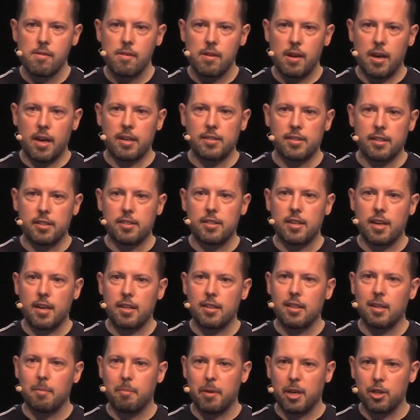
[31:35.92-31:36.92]
As I
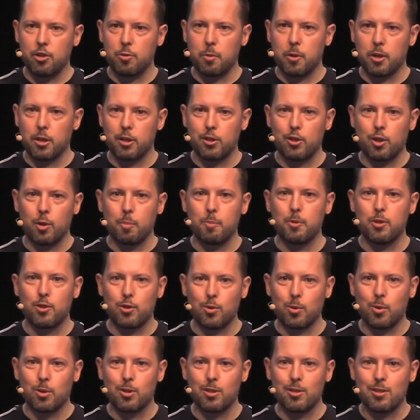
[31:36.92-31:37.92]
said, the benchmark is open
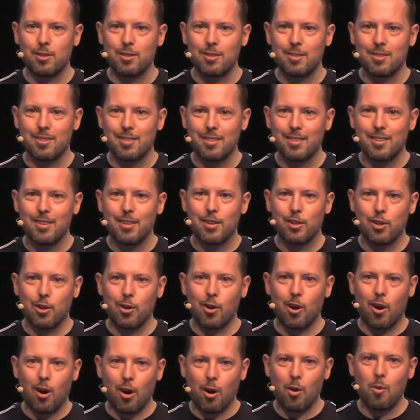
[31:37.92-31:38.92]
source. You're
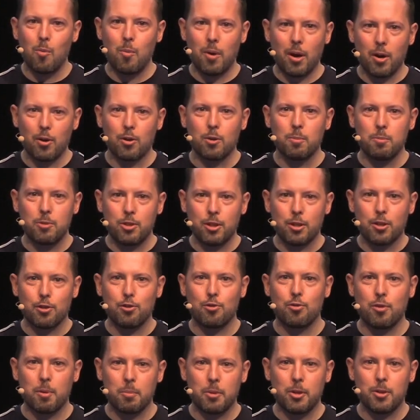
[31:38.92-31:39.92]
all welcome to
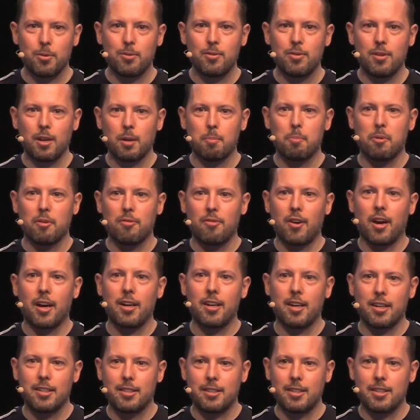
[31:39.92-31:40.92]
contribute and provide
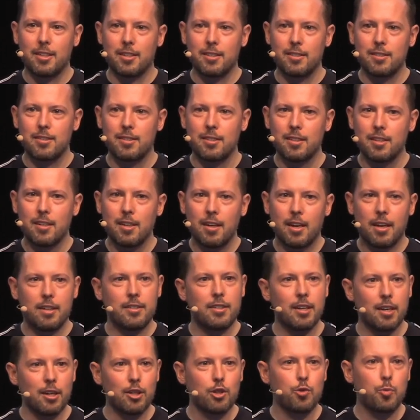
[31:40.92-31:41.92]
ideas and
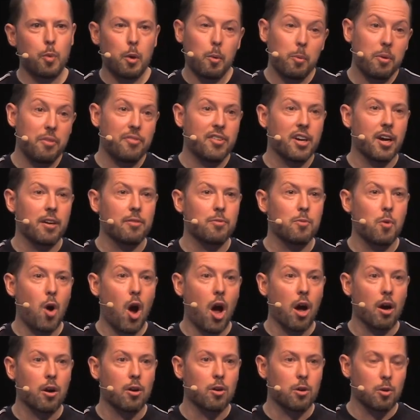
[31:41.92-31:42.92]
tell us what we've gotten
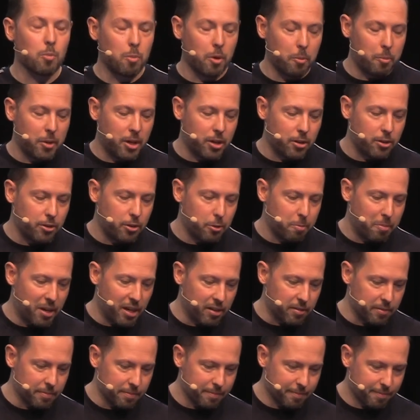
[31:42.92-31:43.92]
wrong or what we could do
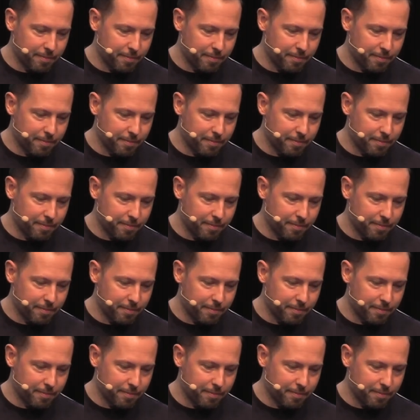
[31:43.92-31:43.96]
better.